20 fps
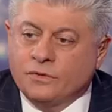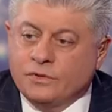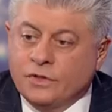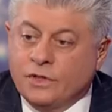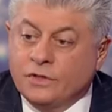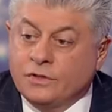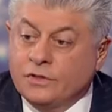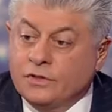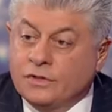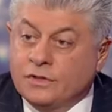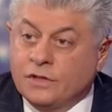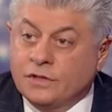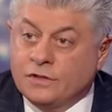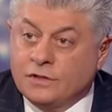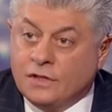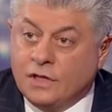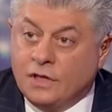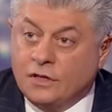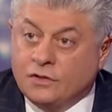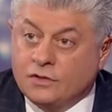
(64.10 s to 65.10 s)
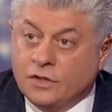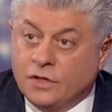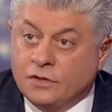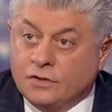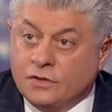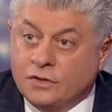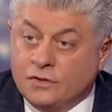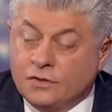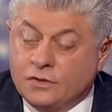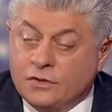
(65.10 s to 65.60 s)
judges and state
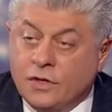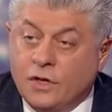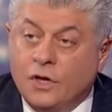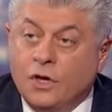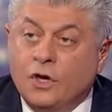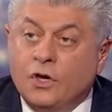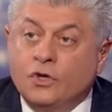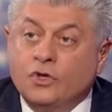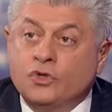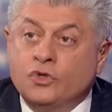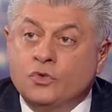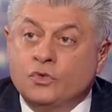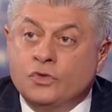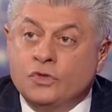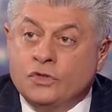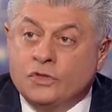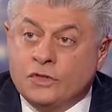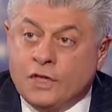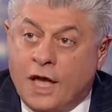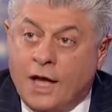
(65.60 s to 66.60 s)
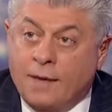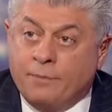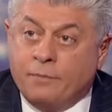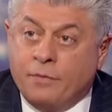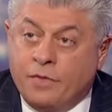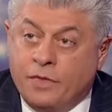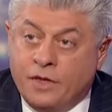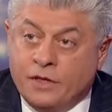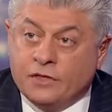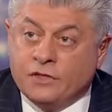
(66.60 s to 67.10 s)
judges to stop
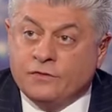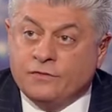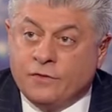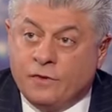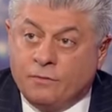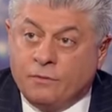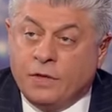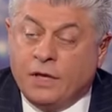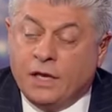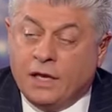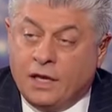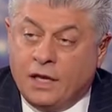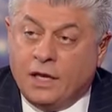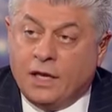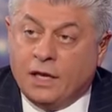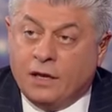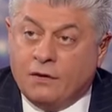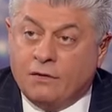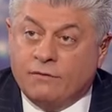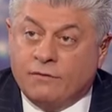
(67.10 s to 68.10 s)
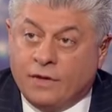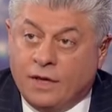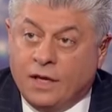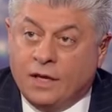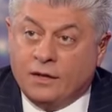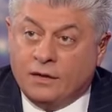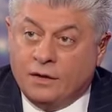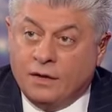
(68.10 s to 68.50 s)
this from getting out of hand.